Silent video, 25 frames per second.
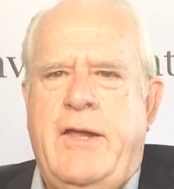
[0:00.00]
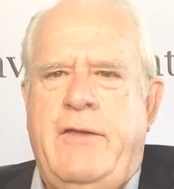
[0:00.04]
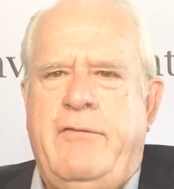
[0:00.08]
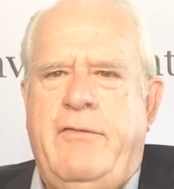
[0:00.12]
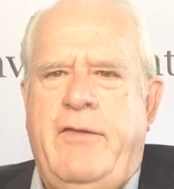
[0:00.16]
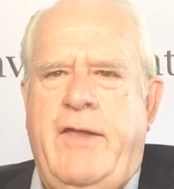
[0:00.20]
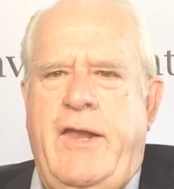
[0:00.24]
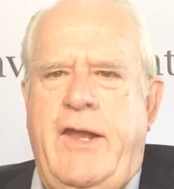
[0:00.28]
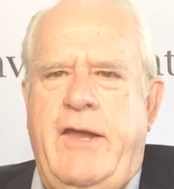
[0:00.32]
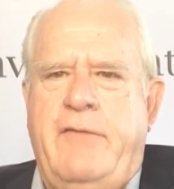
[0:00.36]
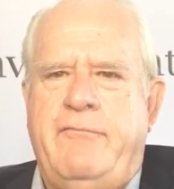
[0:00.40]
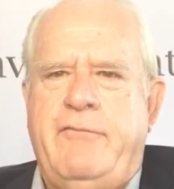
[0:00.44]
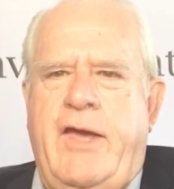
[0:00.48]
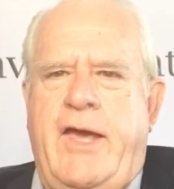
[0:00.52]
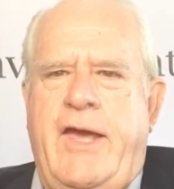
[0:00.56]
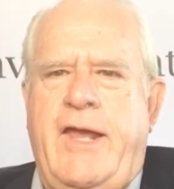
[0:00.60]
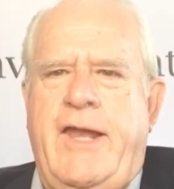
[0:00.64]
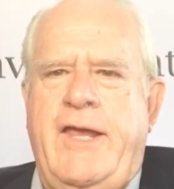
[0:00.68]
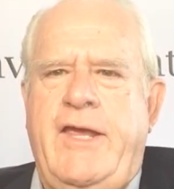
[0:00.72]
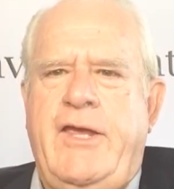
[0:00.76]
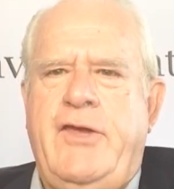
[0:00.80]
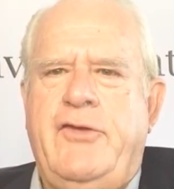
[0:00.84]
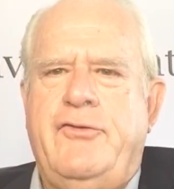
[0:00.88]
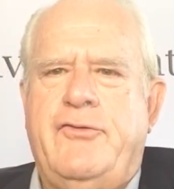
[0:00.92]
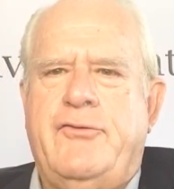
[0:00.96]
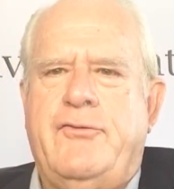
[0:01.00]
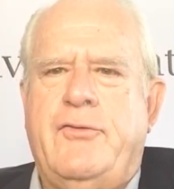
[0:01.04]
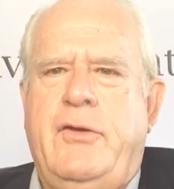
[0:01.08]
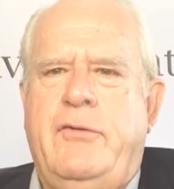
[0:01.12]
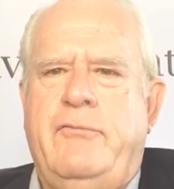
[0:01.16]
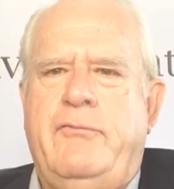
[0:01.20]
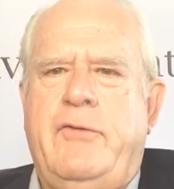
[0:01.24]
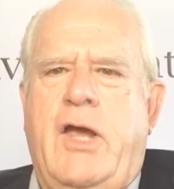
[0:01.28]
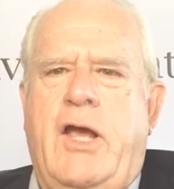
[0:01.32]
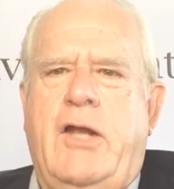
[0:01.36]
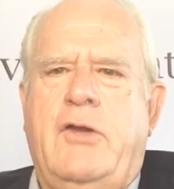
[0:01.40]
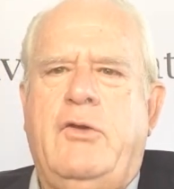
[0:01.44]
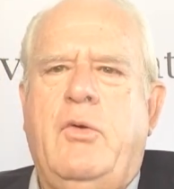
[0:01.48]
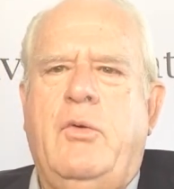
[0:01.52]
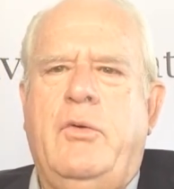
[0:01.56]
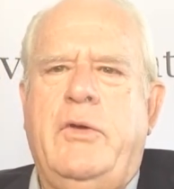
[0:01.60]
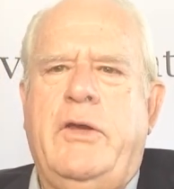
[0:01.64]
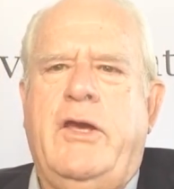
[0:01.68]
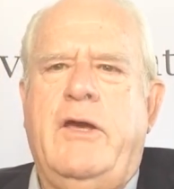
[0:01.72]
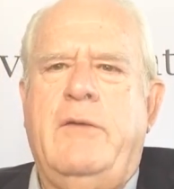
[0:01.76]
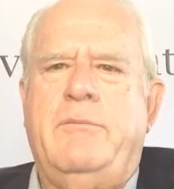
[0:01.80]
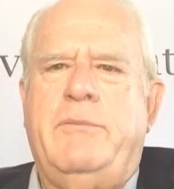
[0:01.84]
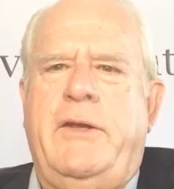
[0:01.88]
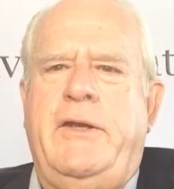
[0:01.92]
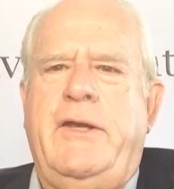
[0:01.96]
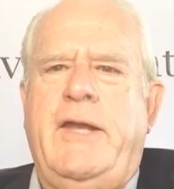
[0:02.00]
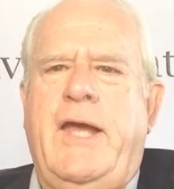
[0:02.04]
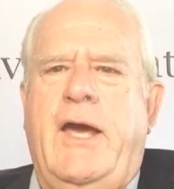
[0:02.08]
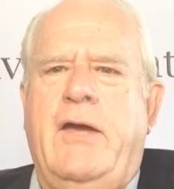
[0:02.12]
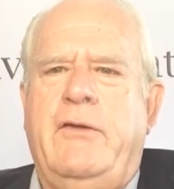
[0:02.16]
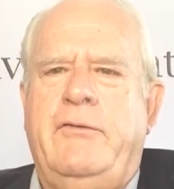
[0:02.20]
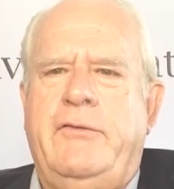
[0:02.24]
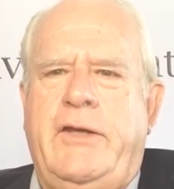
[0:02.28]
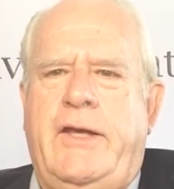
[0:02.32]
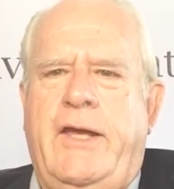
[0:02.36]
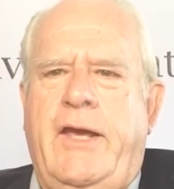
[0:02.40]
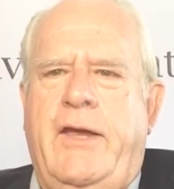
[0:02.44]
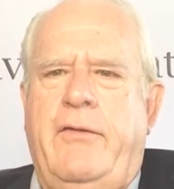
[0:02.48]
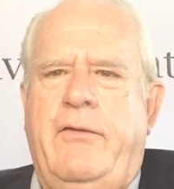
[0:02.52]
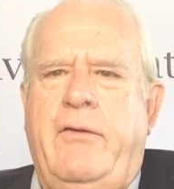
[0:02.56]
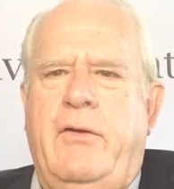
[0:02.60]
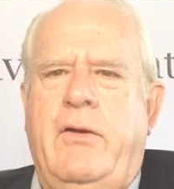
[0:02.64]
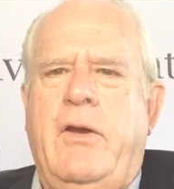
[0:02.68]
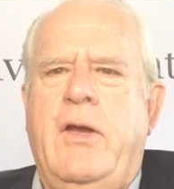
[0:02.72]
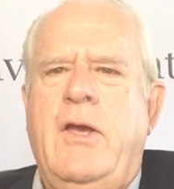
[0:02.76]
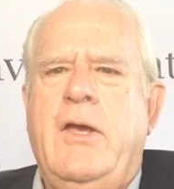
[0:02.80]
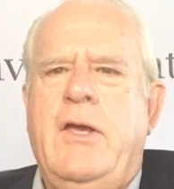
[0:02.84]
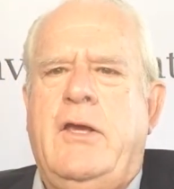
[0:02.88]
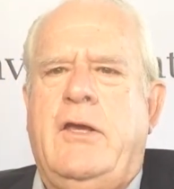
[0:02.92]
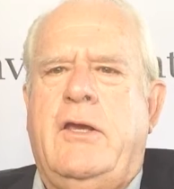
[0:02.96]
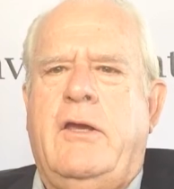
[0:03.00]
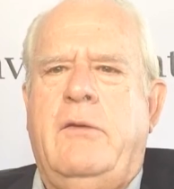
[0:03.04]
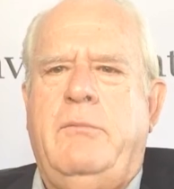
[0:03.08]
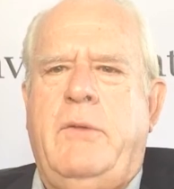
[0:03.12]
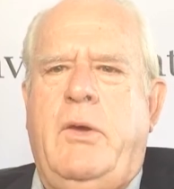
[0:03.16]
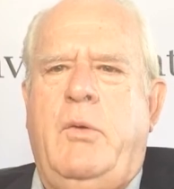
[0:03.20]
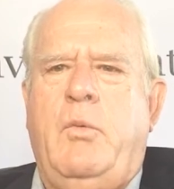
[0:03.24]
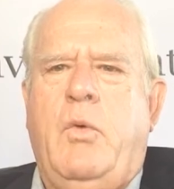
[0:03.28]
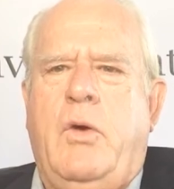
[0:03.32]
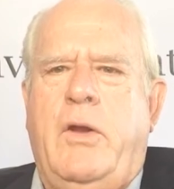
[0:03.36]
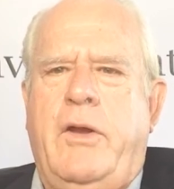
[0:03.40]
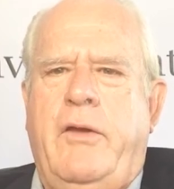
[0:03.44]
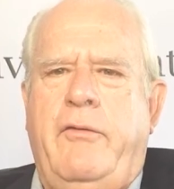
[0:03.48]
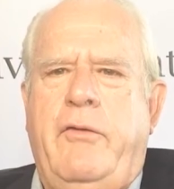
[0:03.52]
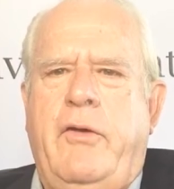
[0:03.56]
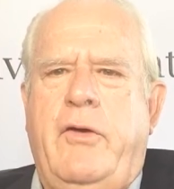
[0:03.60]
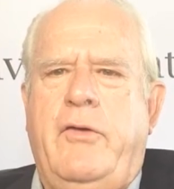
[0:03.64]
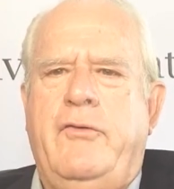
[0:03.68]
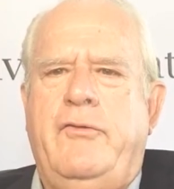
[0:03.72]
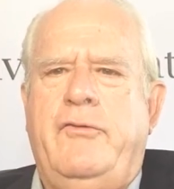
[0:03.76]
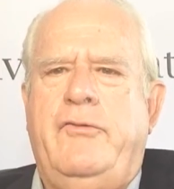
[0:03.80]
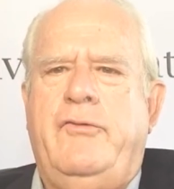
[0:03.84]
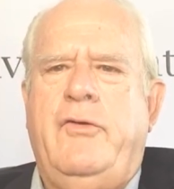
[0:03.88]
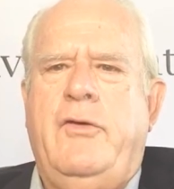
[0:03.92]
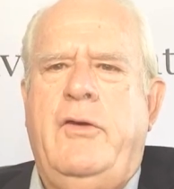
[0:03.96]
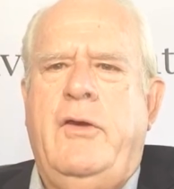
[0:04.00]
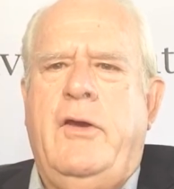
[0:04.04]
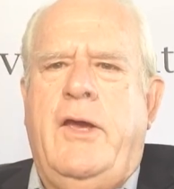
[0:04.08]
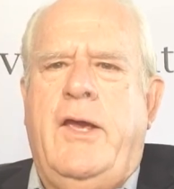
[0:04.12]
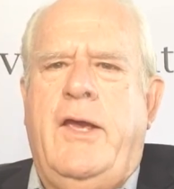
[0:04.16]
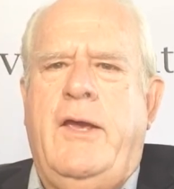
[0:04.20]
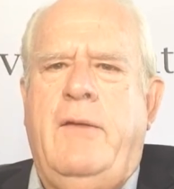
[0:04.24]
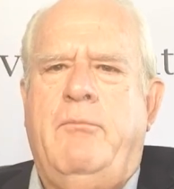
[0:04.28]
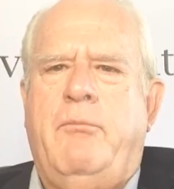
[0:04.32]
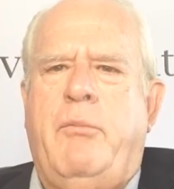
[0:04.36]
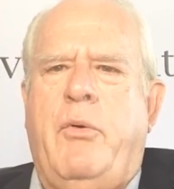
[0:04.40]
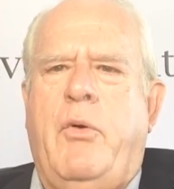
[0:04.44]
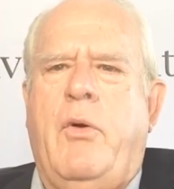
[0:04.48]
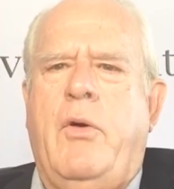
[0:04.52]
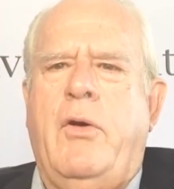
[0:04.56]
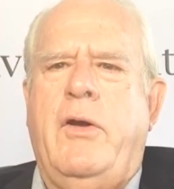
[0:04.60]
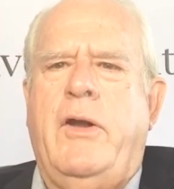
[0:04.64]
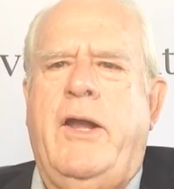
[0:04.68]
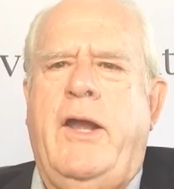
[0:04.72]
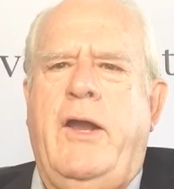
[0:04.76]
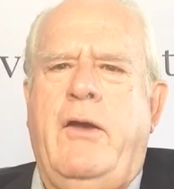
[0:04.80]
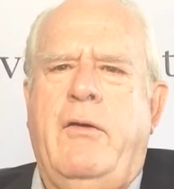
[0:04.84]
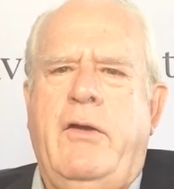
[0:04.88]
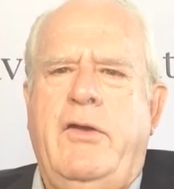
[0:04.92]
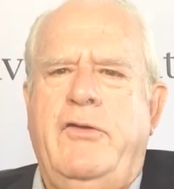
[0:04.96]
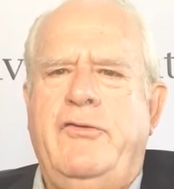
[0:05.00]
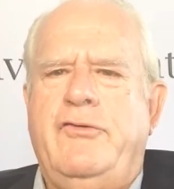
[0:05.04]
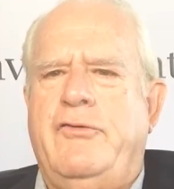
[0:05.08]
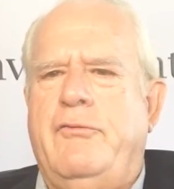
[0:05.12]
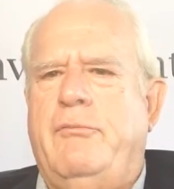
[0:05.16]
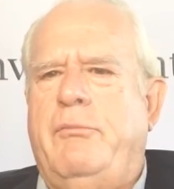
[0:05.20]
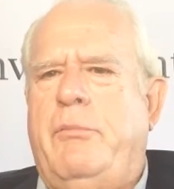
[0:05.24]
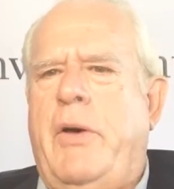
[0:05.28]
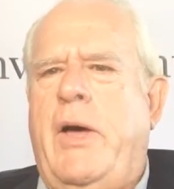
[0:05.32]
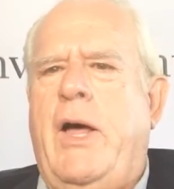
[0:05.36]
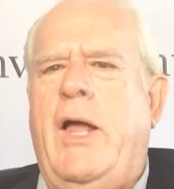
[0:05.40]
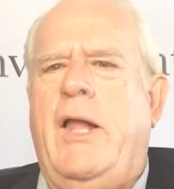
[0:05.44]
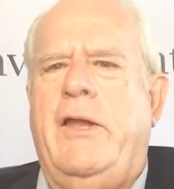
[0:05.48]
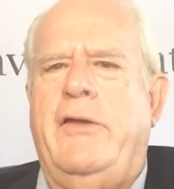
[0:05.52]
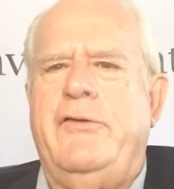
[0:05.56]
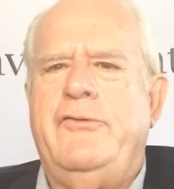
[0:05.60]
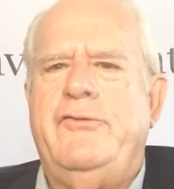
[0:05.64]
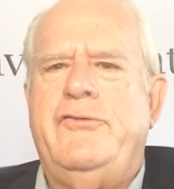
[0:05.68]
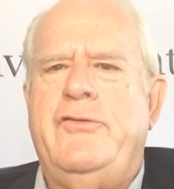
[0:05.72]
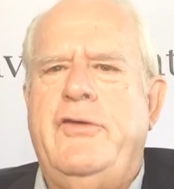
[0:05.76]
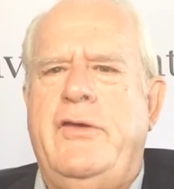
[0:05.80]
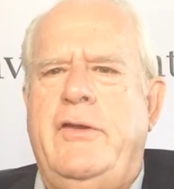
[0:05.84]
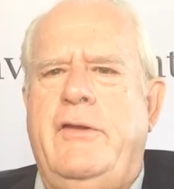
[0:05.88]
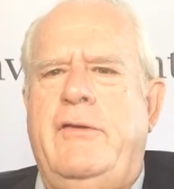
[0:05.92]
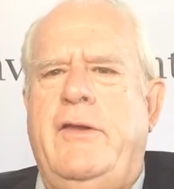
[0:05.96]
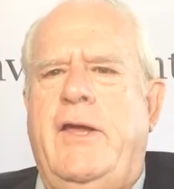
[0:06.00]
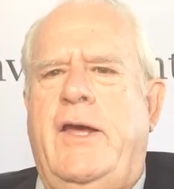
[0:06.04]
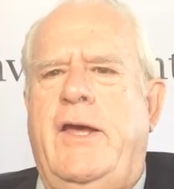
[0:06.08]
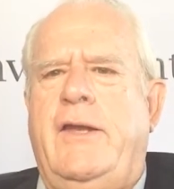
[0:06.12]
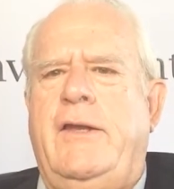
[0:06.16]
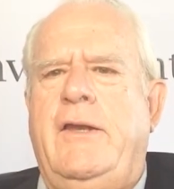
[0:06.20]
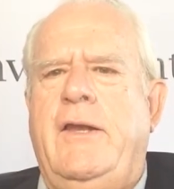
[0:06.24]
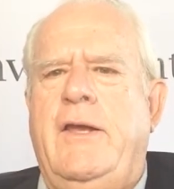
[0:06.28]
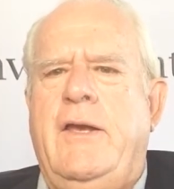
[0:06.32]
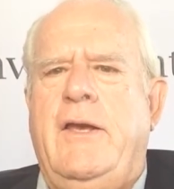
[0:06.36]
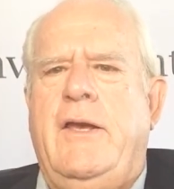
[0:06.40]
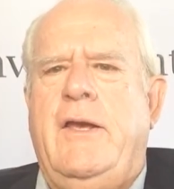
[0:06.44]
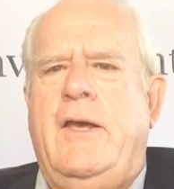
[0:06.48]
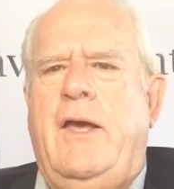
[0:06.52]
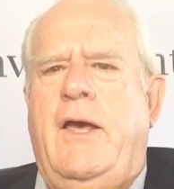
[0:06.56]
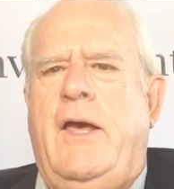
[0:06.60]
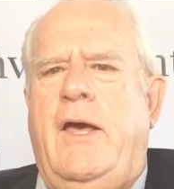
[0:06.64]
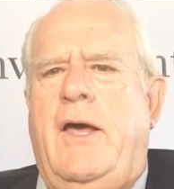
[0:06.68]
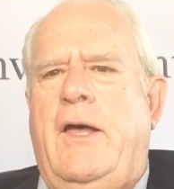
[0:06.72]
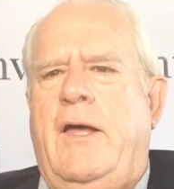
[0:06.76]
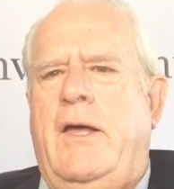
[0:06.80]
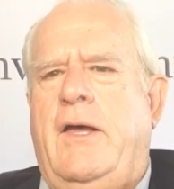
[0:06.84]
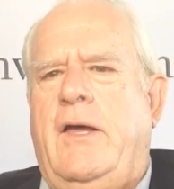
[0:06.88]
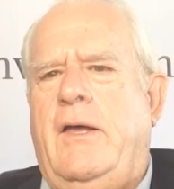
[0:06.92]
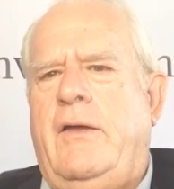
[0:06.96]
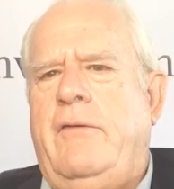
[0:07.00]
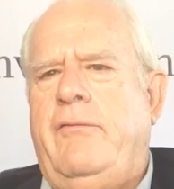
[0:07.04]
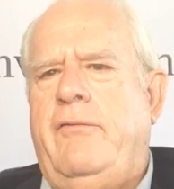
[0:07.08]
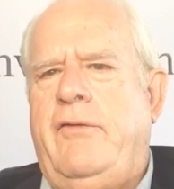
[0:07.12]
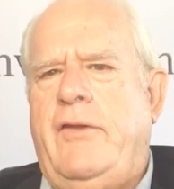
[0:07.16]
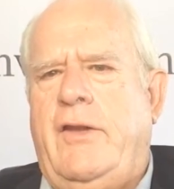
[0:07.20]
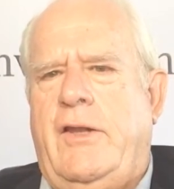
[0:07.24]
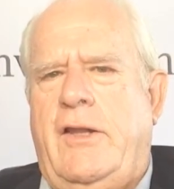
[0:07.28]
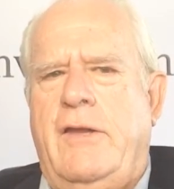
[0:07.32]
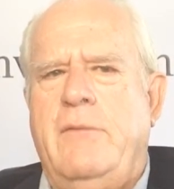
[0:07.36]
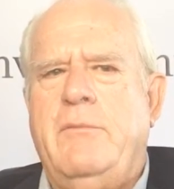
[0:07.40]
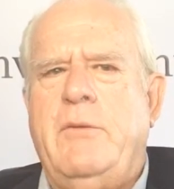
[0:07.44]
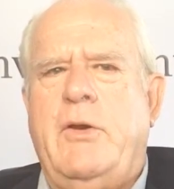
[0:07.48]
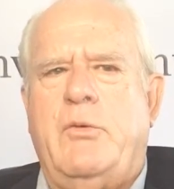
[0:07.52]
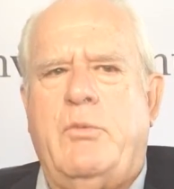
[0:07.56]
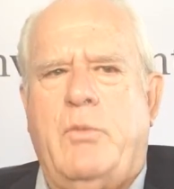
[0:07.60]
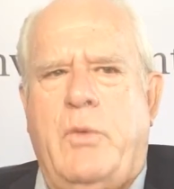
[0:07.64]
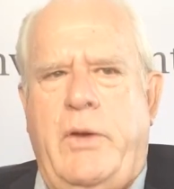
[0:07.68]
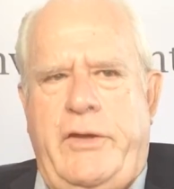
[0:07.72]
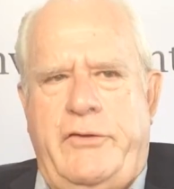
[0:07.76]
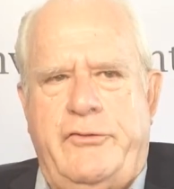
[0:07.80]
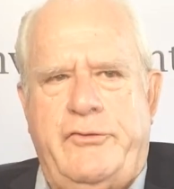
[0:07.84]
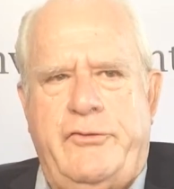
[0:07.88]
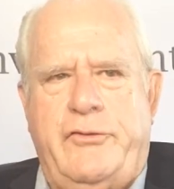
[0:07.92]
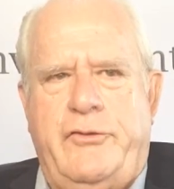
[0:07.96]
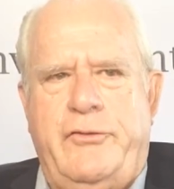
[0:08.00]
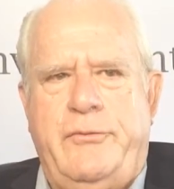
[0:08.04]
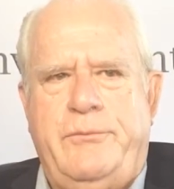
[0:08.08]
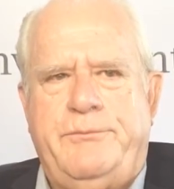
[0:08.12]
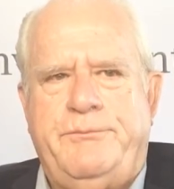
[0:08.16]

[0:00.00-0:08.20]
that have had a history of not going up and down together can be one of those important areas in policy that limit risk.